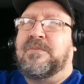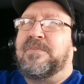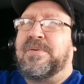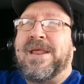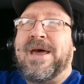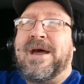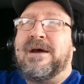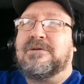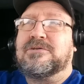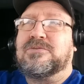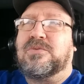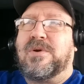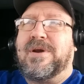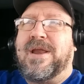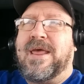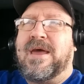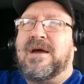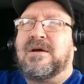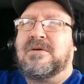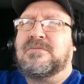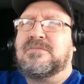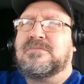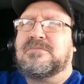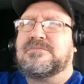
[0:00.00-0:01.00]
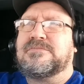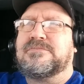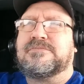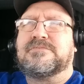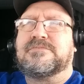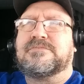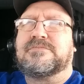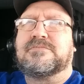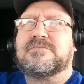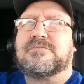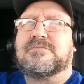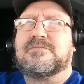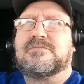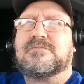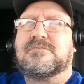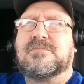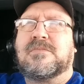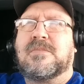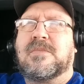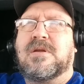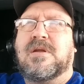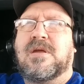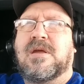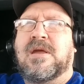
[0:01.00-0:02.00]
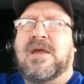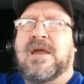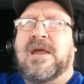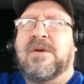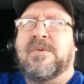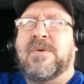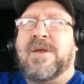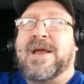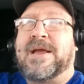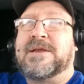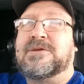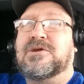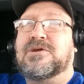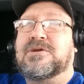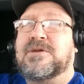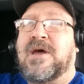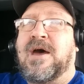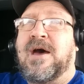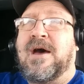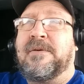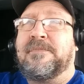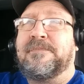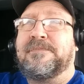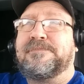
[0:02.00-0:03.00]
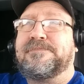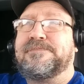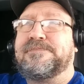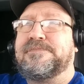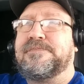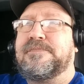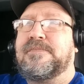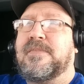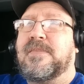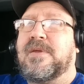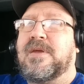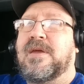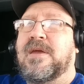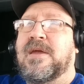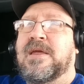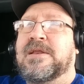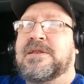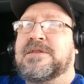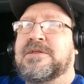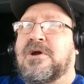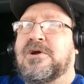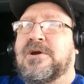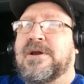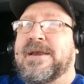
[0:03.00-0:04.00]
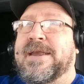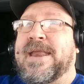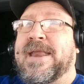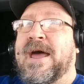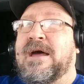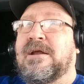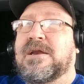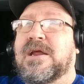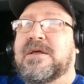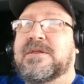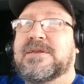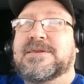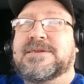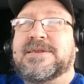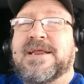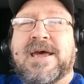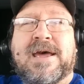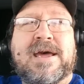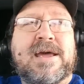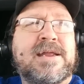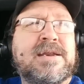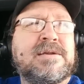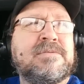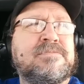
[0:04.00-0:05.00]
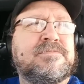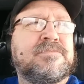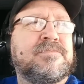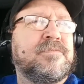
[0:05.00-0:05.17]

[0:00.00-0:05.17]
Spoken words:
plows weren't out. And when I got to the top and started down the other side,